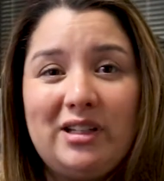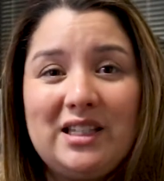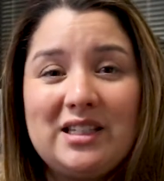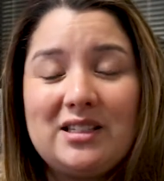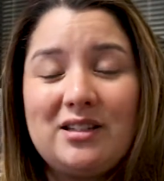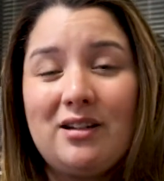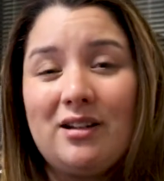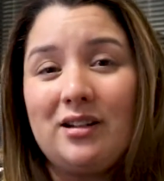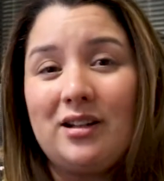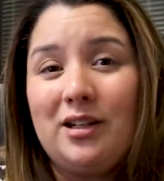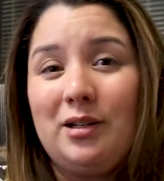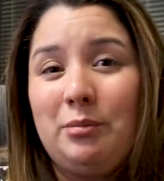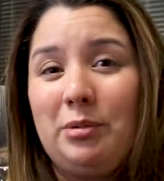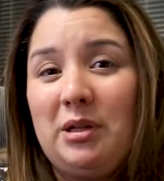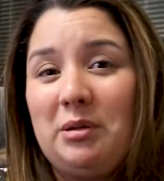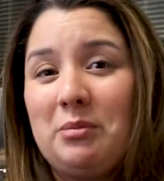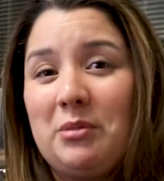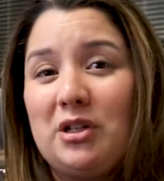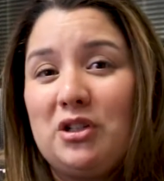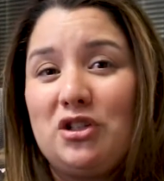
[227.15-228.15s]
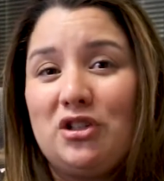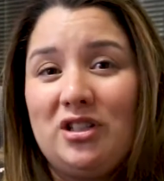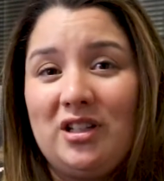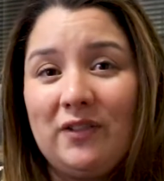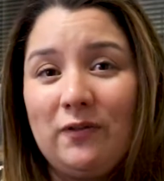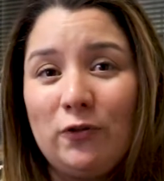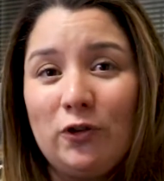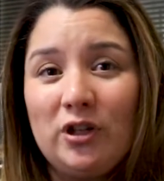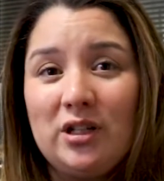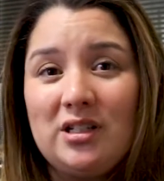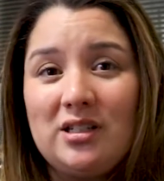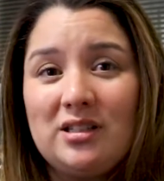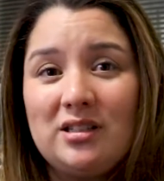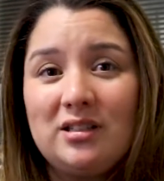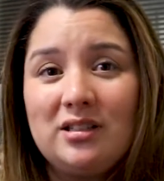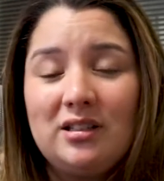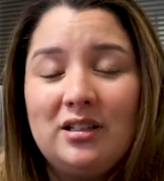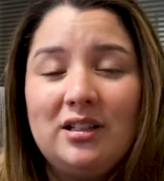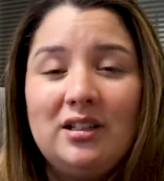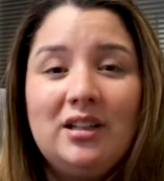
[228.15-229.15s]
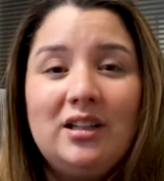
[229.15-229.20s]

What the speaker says: is not going to be much different.